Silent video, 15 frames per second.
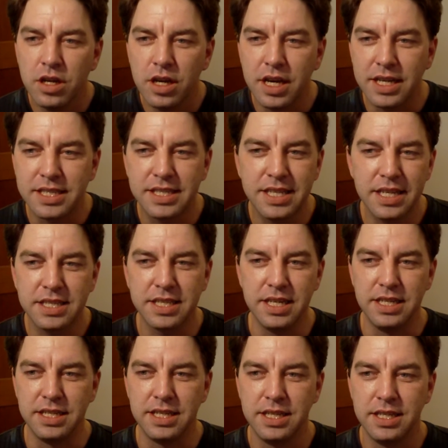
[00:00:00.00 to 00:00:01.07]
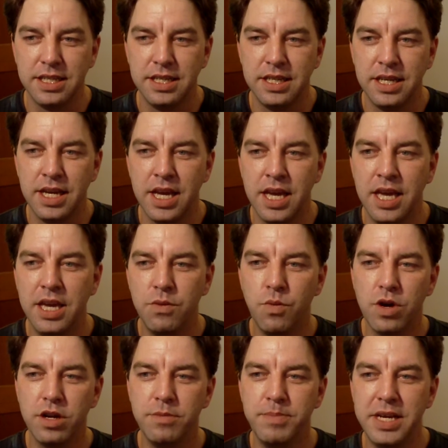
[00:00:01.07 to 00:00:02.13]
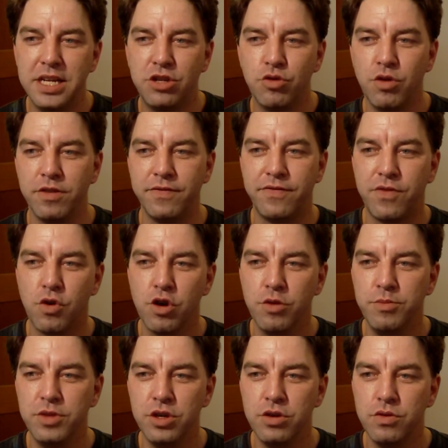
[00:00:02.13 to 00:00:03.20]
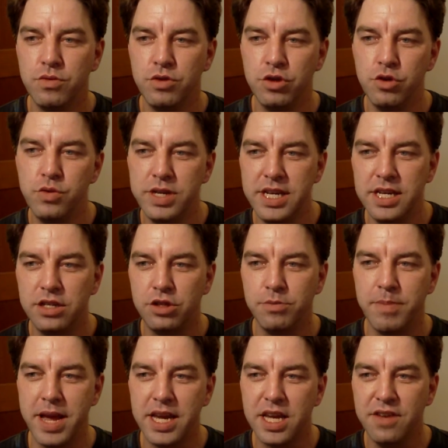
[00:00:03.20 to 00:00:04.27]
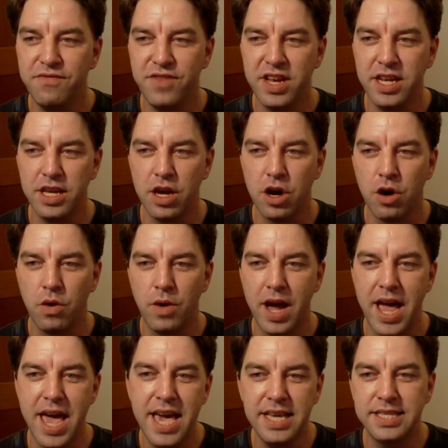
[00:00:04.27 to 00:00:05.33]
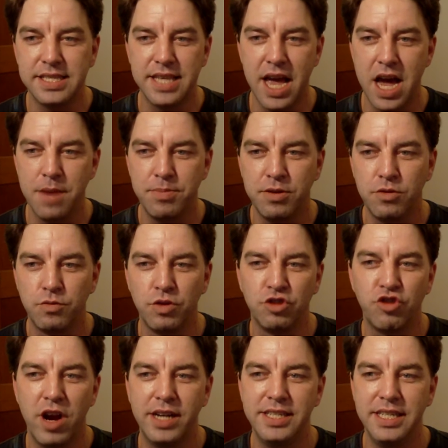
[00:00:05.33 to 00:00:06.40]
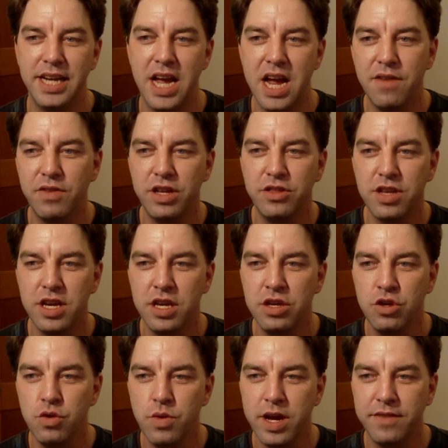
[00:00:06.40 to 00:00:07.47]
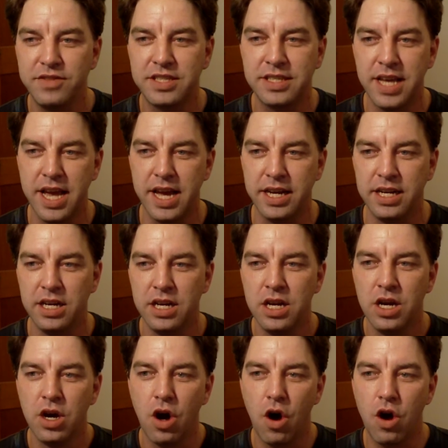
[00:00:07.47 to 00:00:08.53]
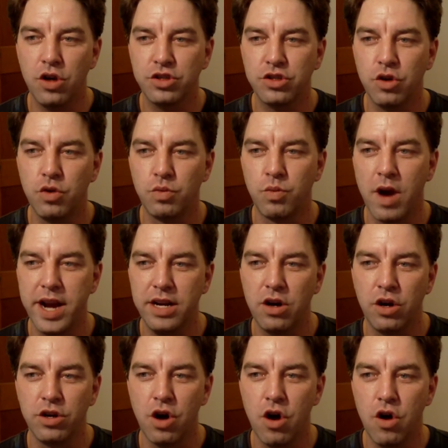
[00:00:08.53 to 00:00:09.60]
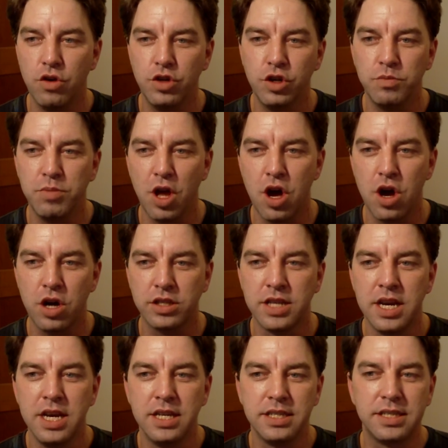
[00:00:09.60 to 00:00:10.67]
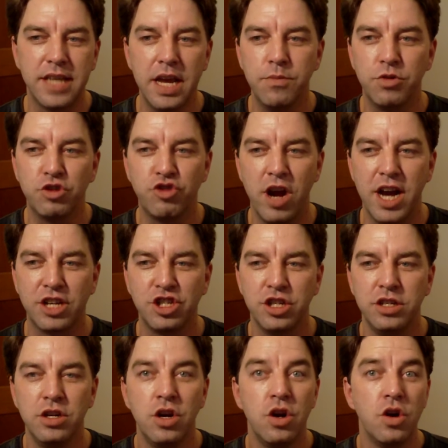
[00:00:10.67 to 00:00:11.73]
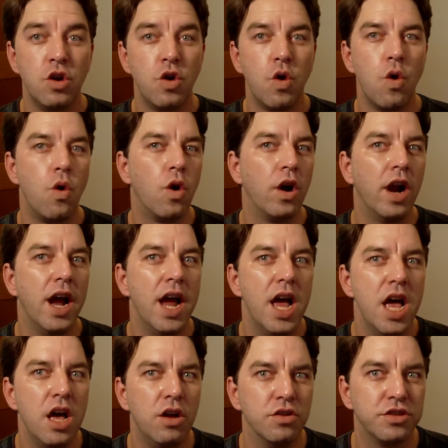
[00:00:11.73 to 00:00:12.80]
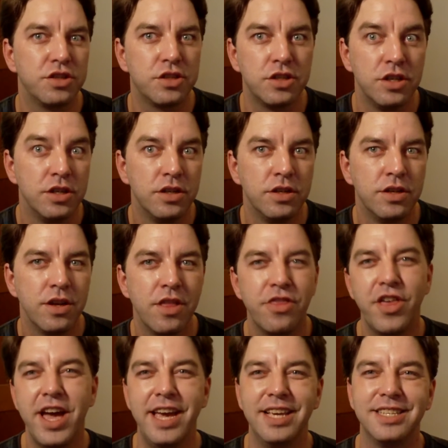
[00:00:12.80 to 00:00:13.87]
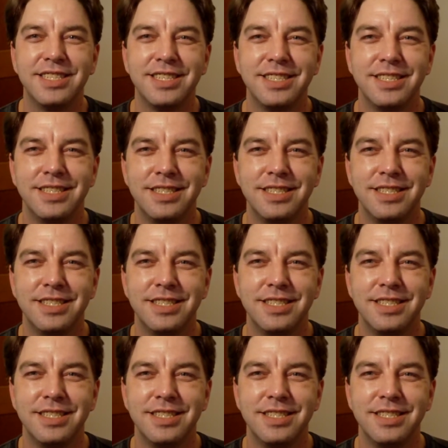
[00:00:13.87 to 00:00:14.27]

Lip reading: assistant. He wanted me to inform you need to make a video ASAP retracting everything you have said. Also, write on all your blogs, same retraction, or else. Thanks.